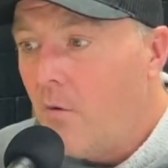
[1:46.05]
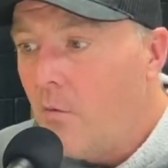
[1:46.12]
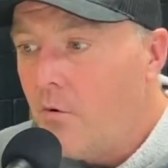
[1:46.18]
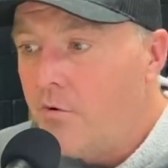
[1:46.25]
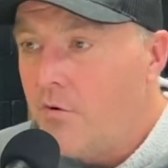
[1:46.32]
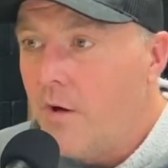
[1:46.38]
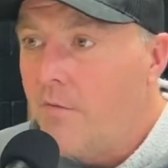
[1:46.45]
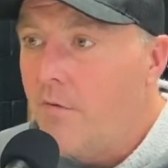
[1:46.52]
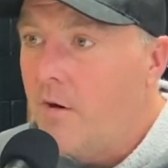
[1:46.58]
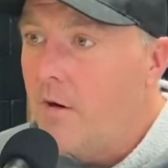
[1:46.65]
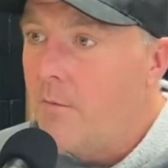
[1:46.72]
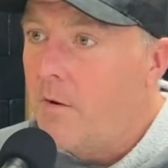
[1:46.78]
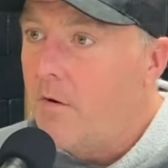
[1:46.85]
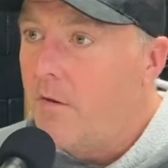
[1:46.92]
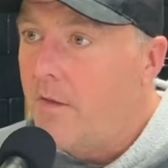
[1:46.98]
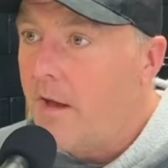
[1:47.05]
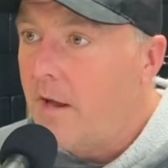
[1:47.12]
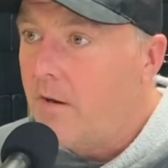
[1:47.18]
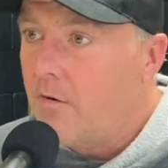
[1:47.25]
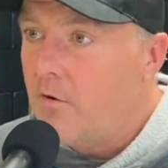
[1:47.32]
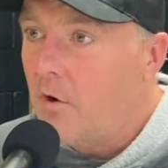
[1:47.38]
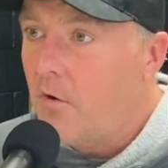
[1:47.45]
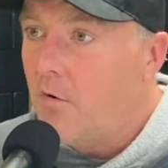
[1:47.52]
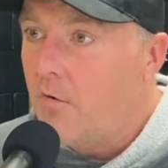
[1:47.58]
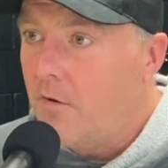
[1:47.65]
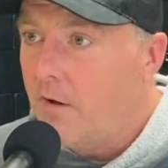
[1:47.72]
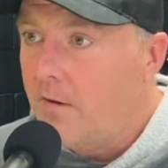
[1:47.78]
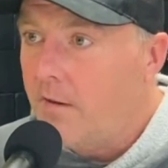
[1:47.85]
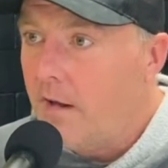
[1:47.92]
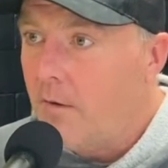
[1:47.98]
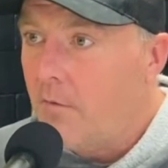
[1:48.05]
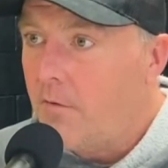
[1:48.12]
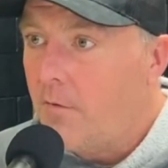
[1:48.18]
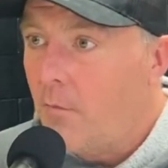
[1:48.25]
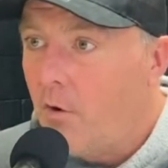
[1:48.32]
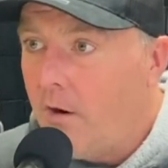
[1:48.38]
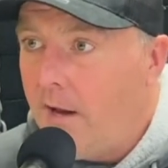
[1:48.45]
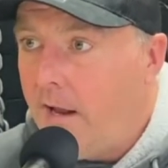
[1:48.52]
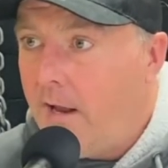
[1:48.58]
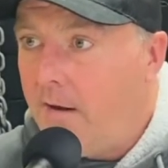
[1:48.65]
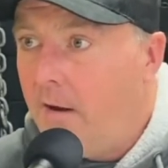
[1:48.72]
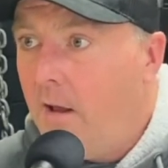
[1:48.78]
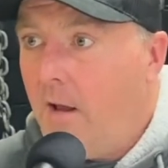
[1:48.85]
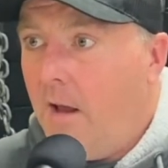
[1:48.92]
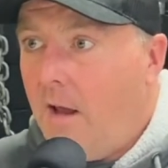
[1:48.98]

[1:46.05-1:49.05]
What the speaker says: would you ever come out of that turn like that with one hand